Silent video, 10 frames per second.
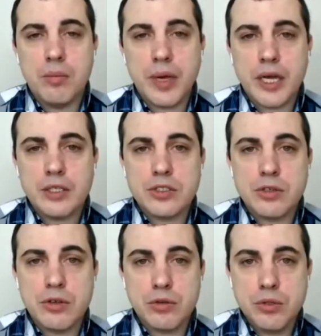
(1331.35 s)
because
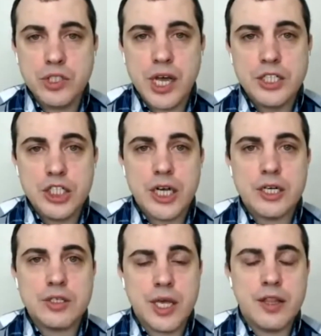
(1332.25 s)
through
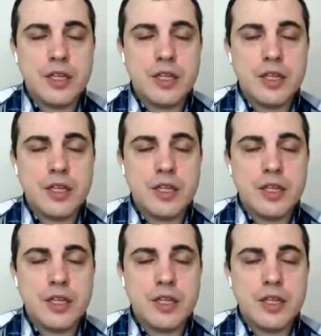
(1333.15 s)
sidechains and